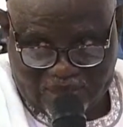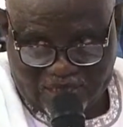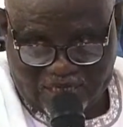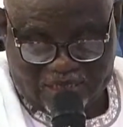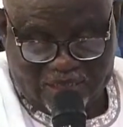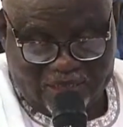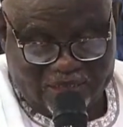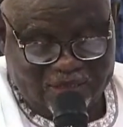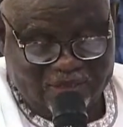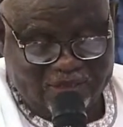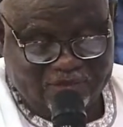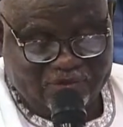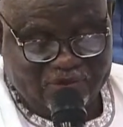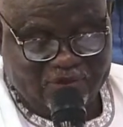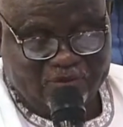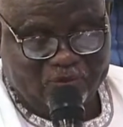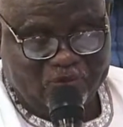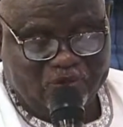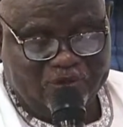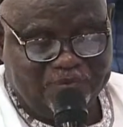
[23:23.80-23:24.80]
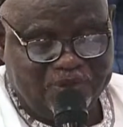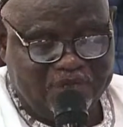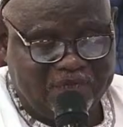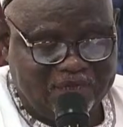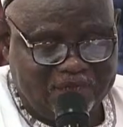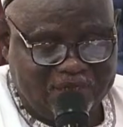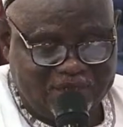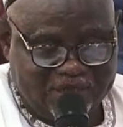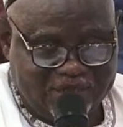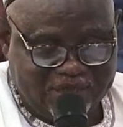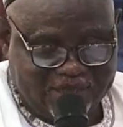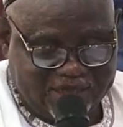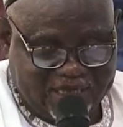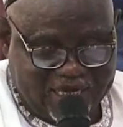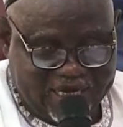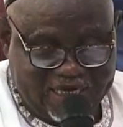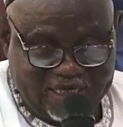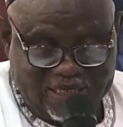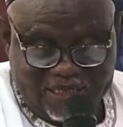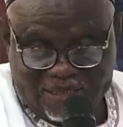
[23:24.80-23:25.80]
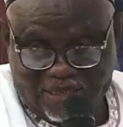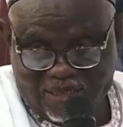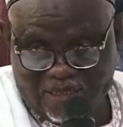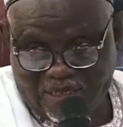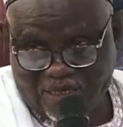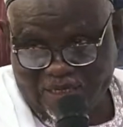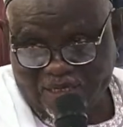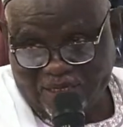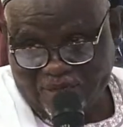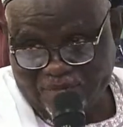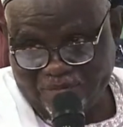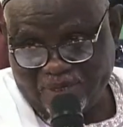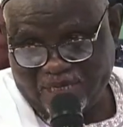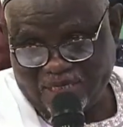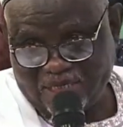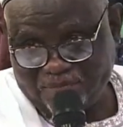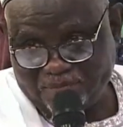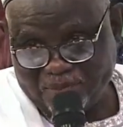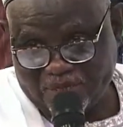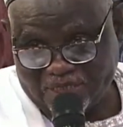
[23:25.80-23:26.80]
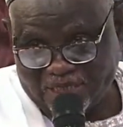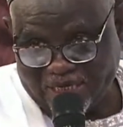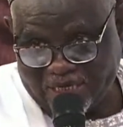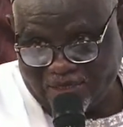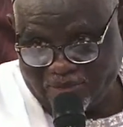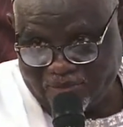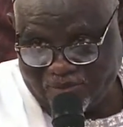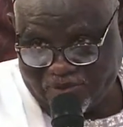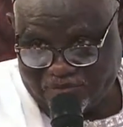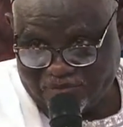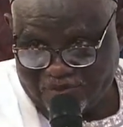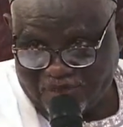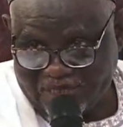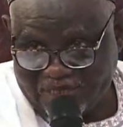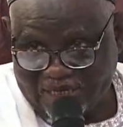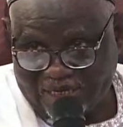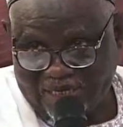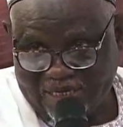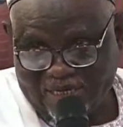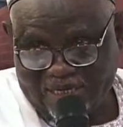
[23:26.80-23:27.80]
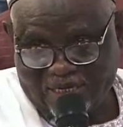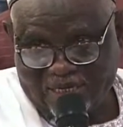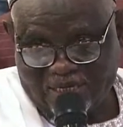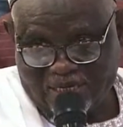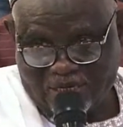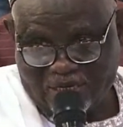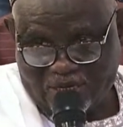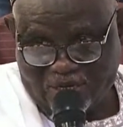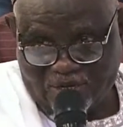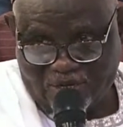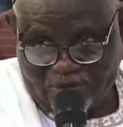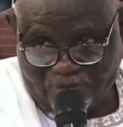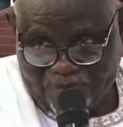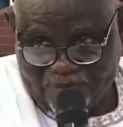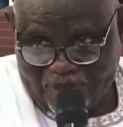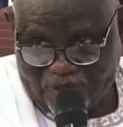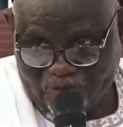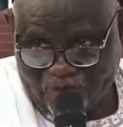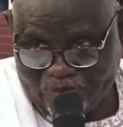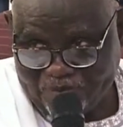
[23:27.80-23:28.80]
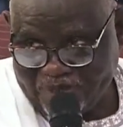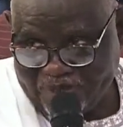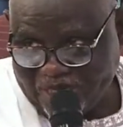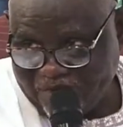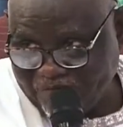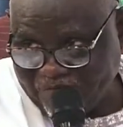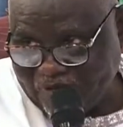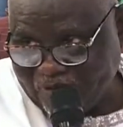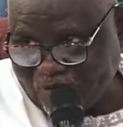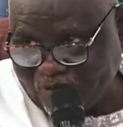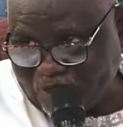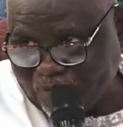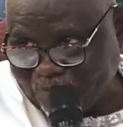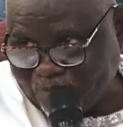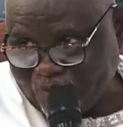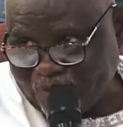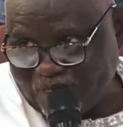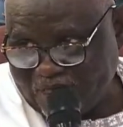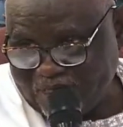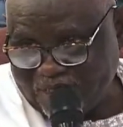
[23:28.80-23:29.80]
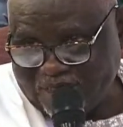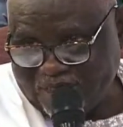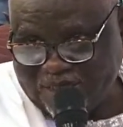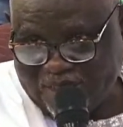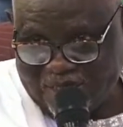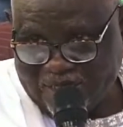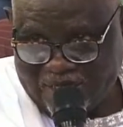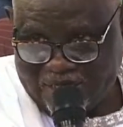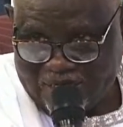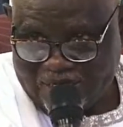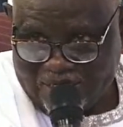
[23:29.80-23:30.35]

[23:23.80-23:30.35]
That will be signed by the presiding officer. Copies will be given to the police.